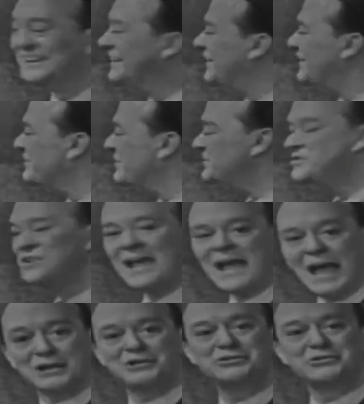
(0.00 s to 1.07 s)
In other words, the
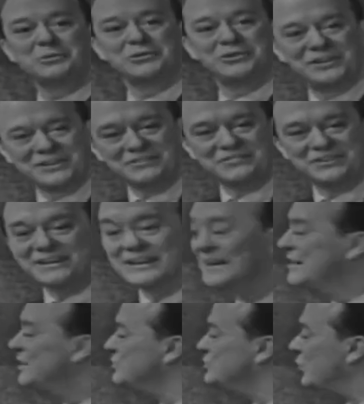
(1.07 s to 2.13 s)
actual delivery.
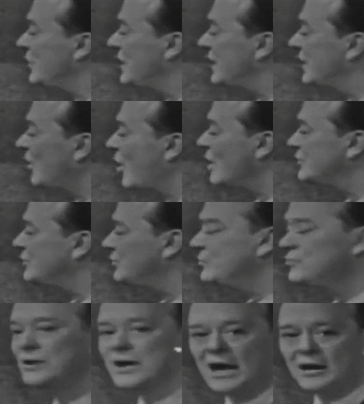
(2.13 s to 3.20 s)
So here are
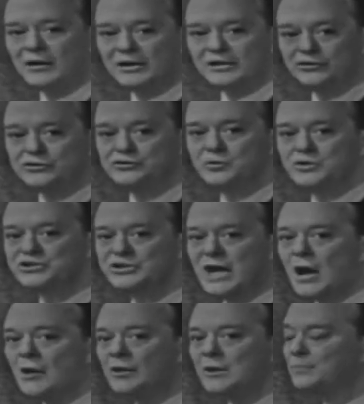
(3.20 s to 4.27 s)
two characters which
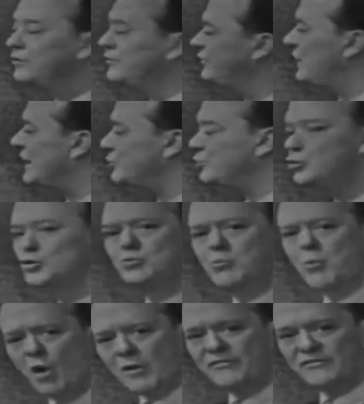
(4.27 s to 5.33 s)
now represent two
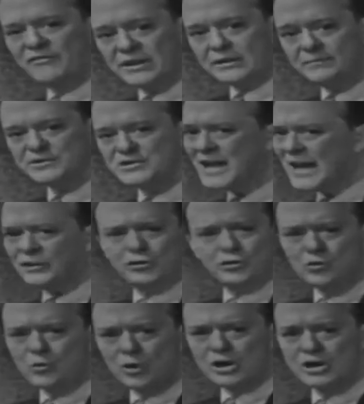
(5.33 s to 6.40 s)
morphemes, not
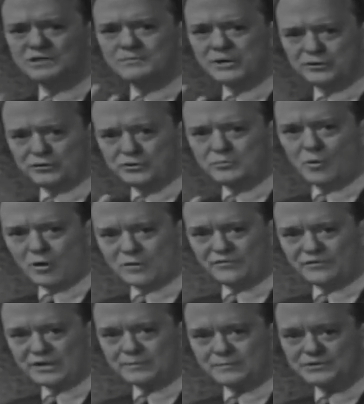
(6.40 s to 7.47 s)
two words, but two
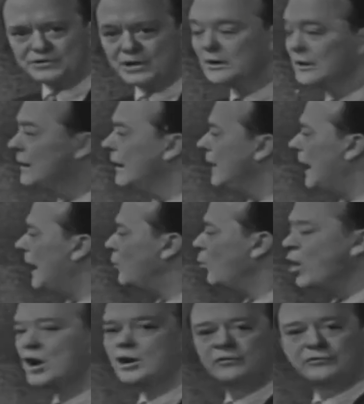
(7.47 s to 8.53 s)
morphemes. A
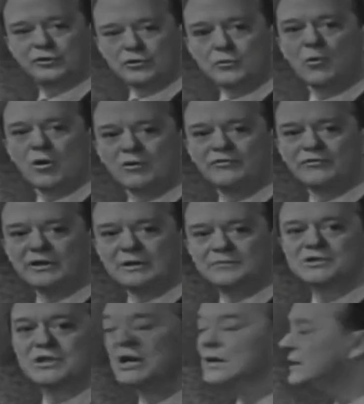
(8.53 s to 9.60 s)
word of two
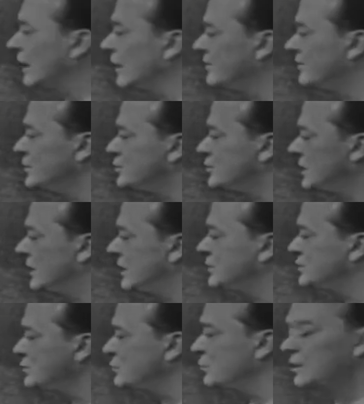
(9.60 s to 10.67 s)
morphemes, television. And
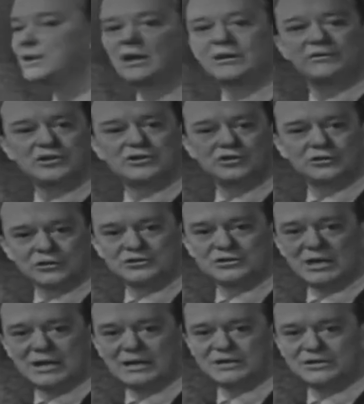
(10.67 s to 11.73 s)
this is what television looks
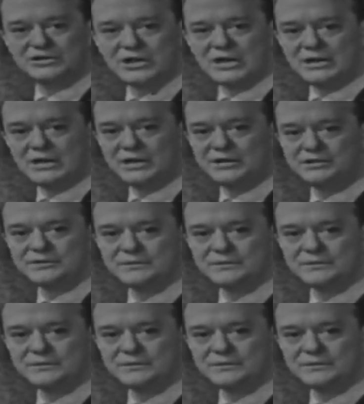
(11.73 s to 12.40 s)
like in Chinese.